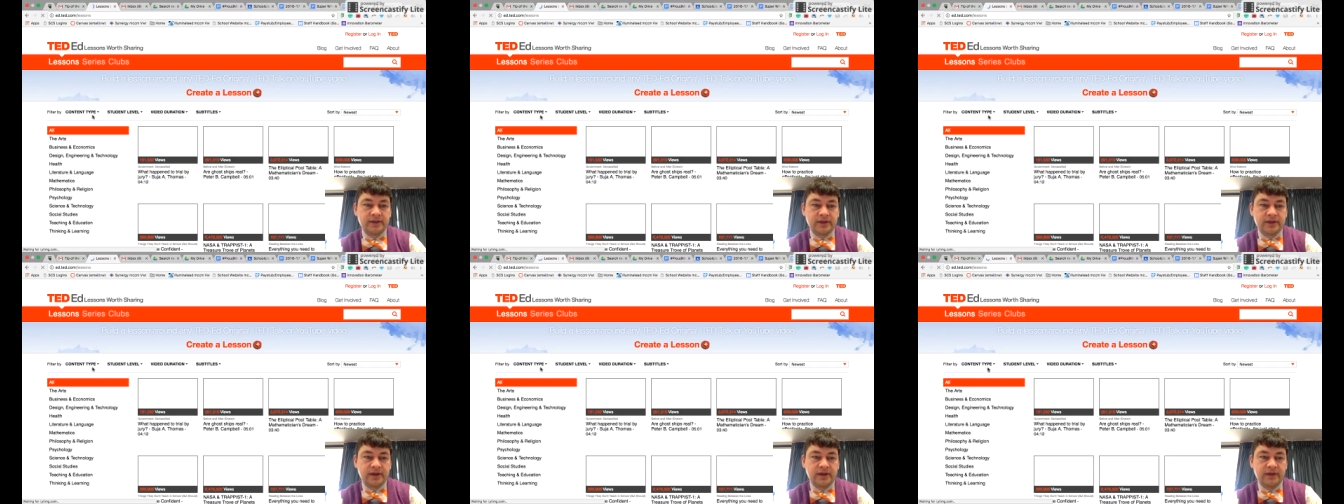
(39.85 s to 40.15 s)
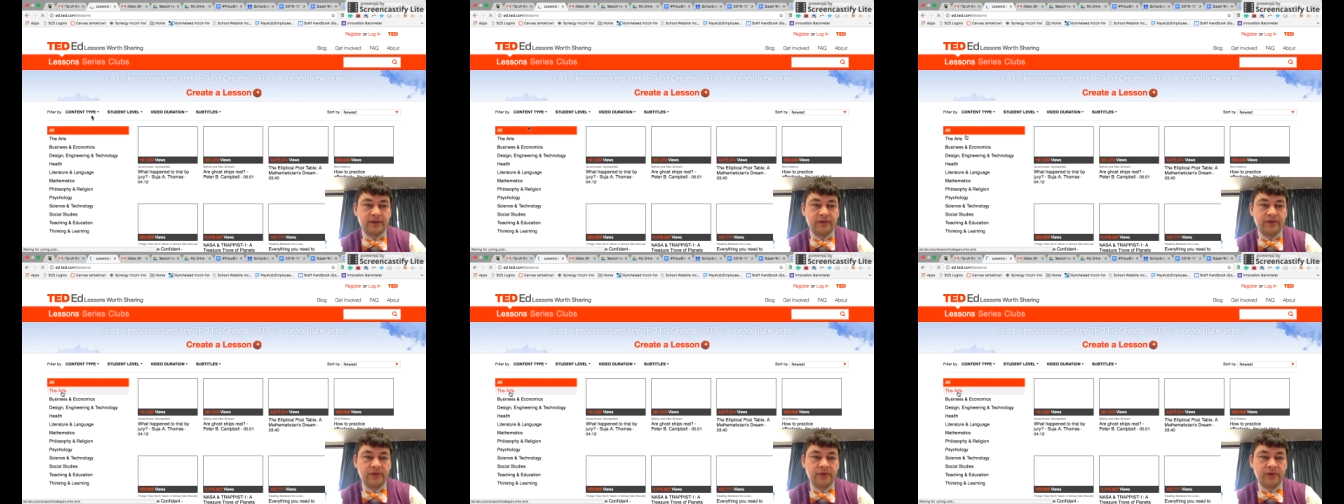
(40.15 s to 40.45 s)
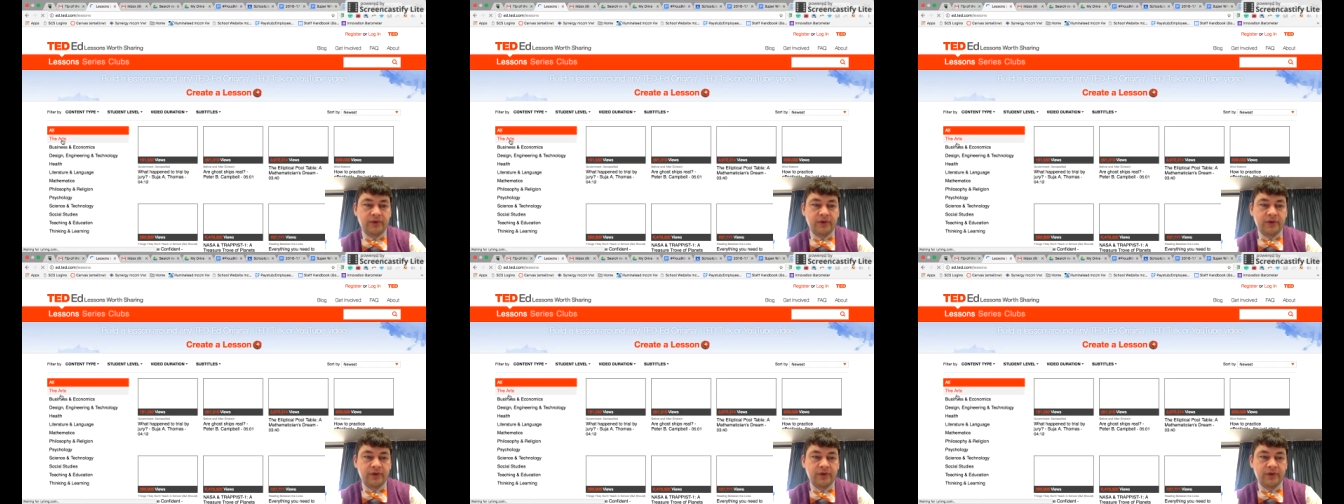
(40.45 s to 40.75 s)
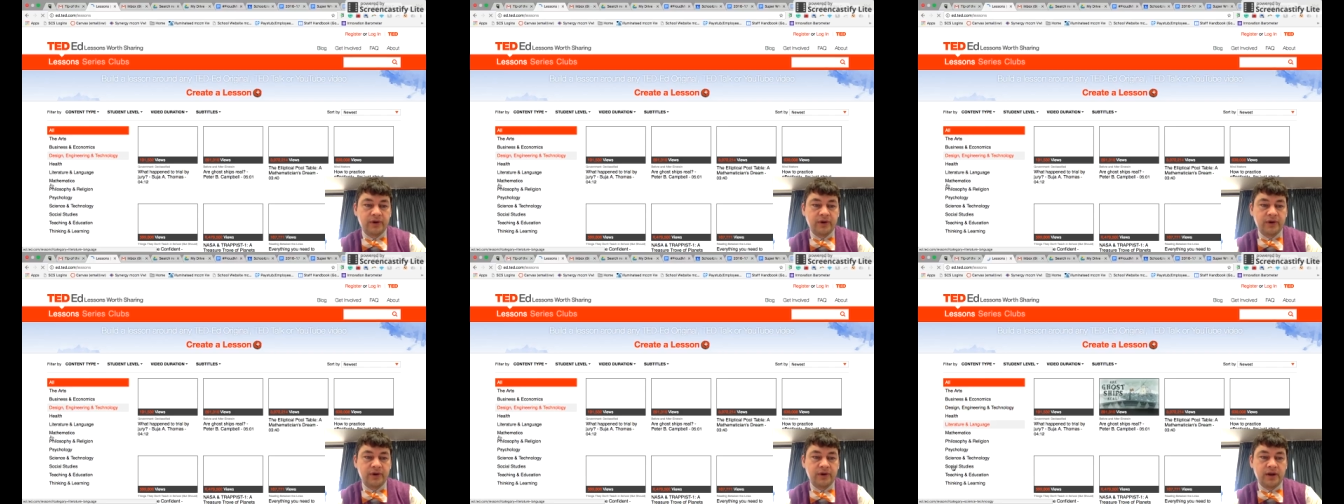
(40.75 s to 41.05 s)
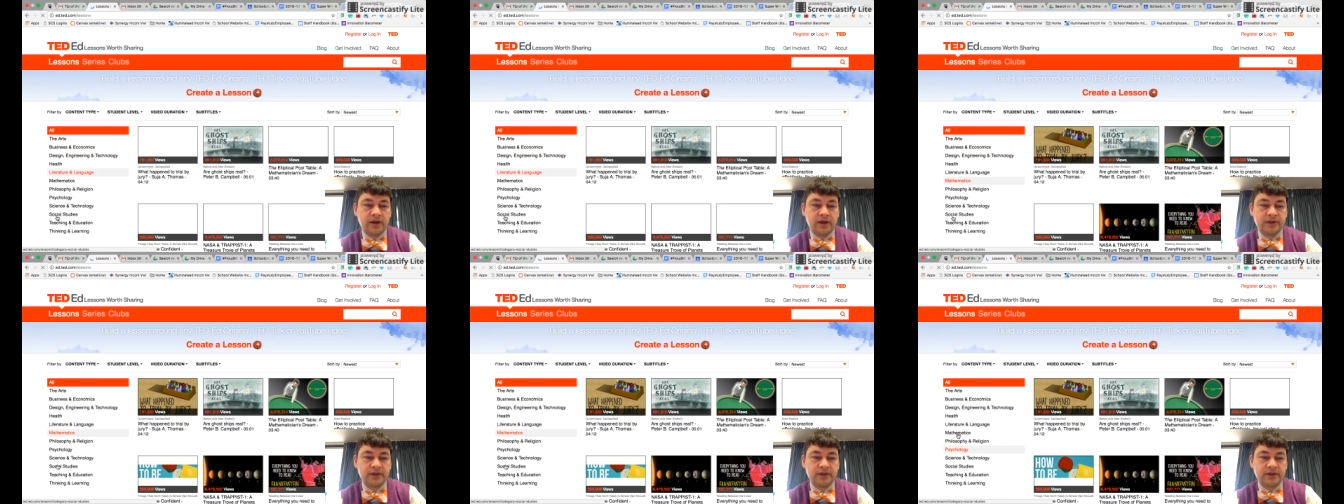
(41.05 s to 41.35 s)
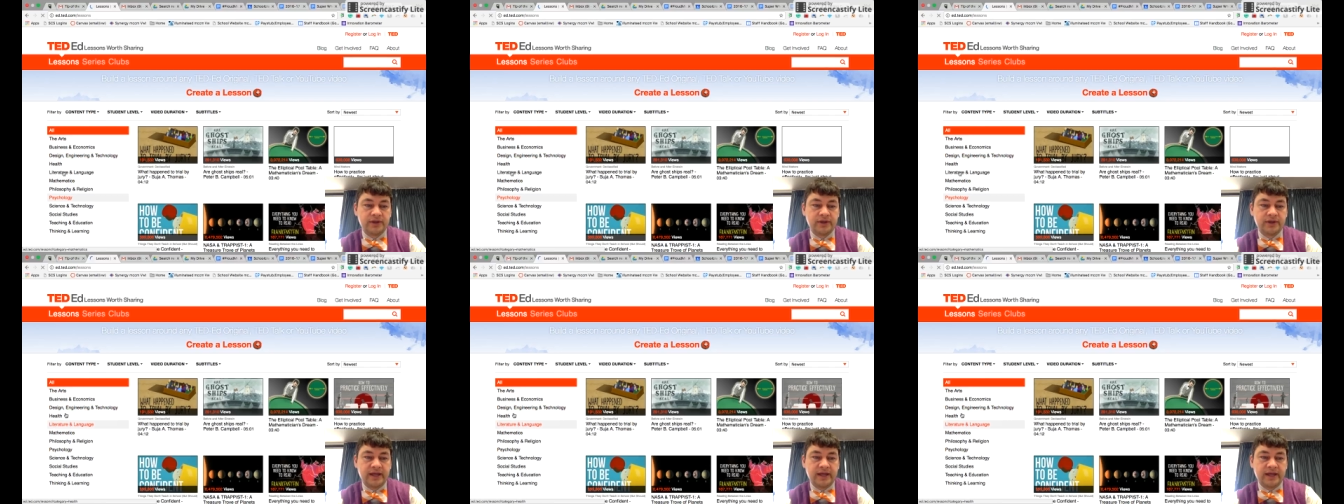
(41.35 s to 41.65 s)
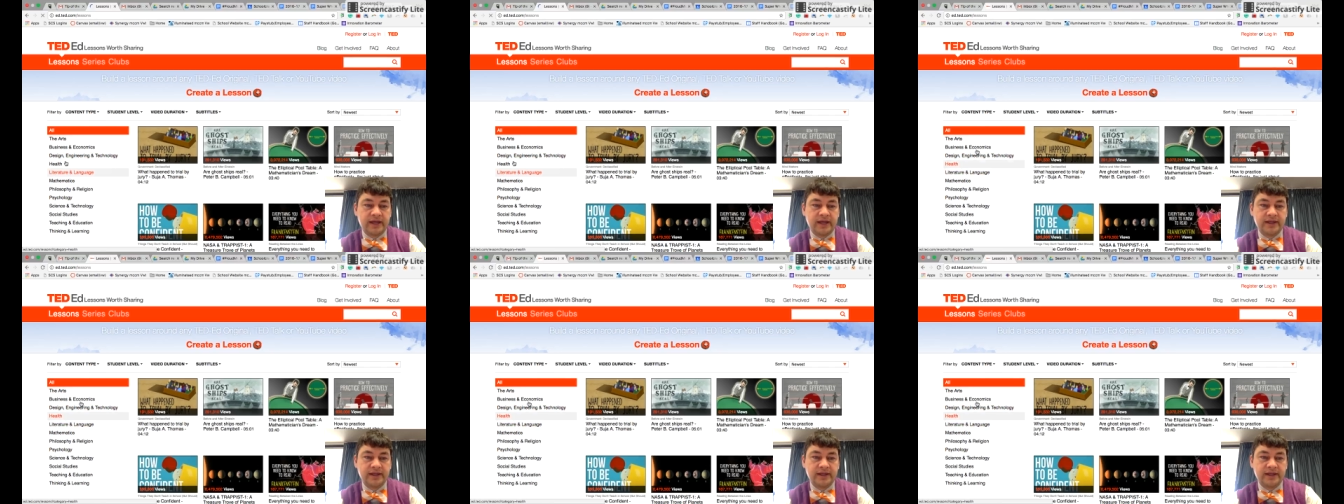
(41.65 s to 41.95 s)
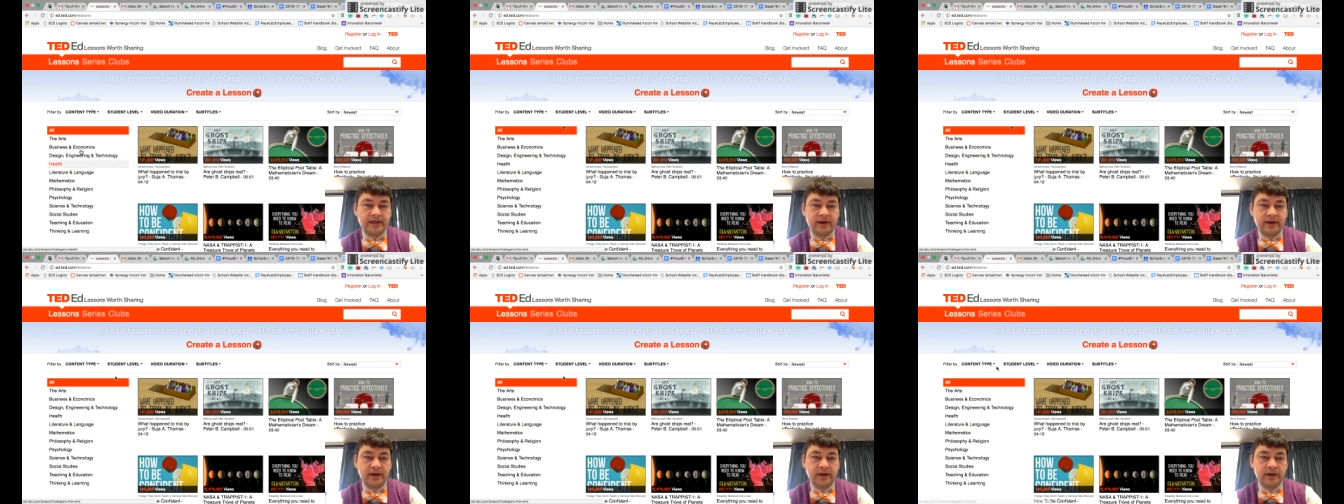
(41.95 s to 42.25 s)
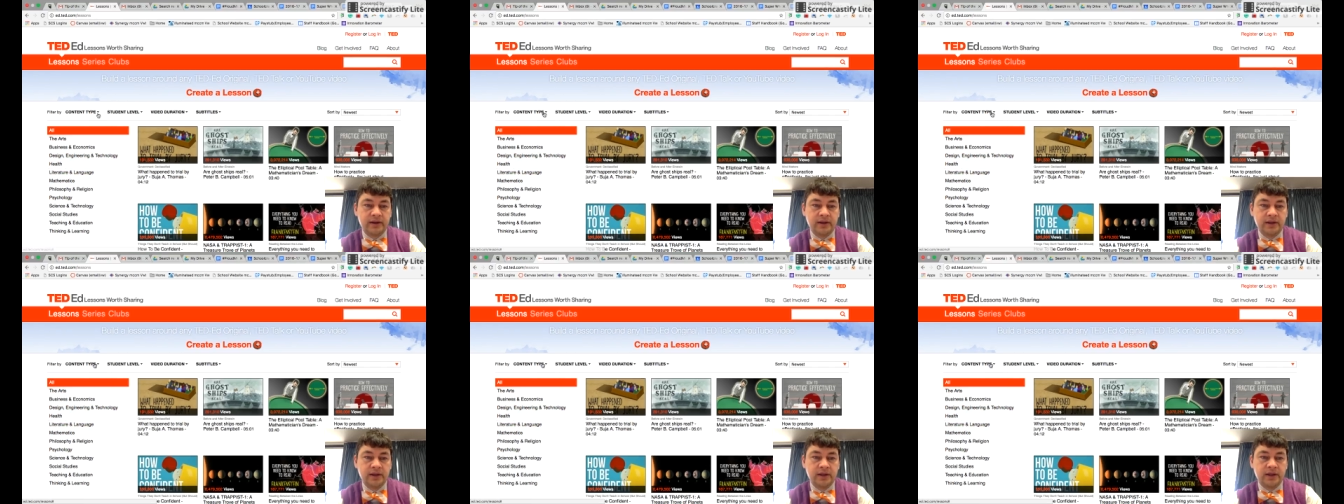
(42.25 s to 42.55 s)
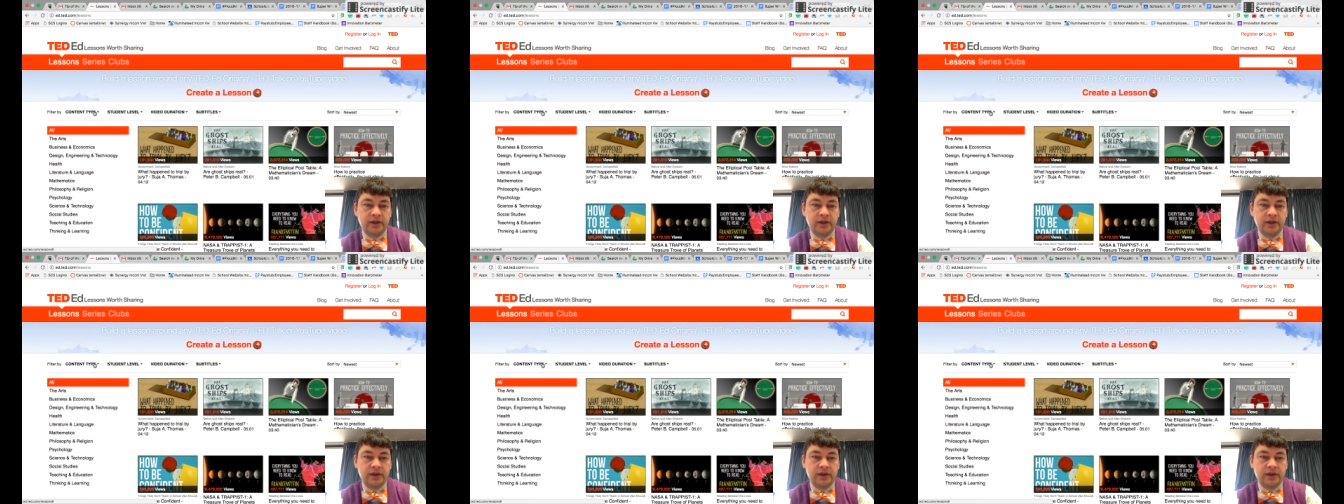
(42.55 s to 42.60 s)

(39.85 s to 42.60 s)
looking for a certain content area.